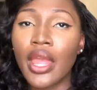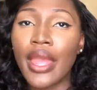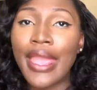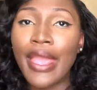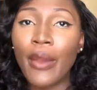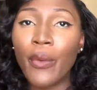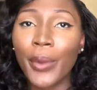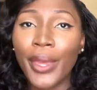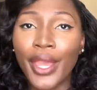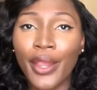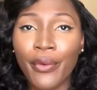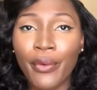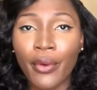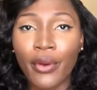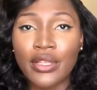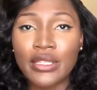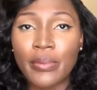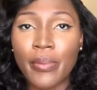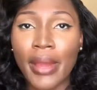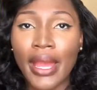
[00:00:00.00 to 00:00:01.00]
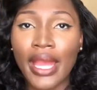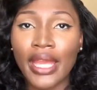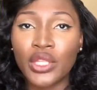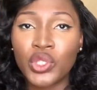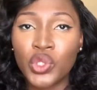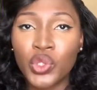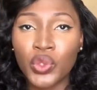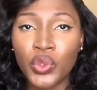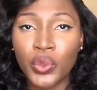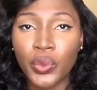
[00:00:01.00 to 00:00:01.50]
a week runs by,
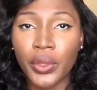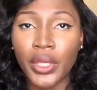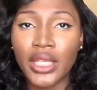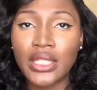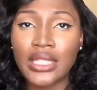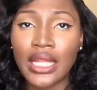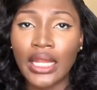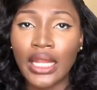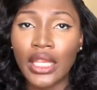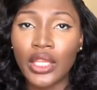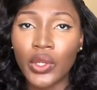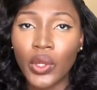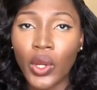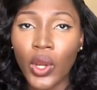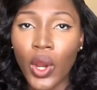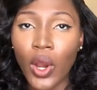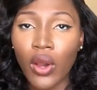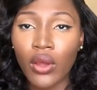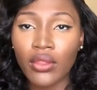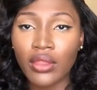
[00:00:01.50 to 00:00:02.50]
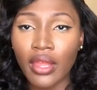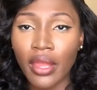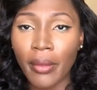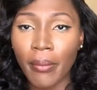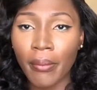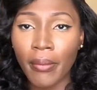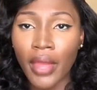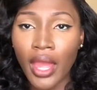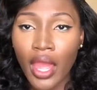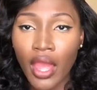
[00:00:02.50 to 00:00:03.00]
2 weeks, and then you call
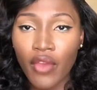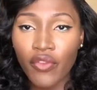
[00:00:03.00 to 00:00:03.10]
them.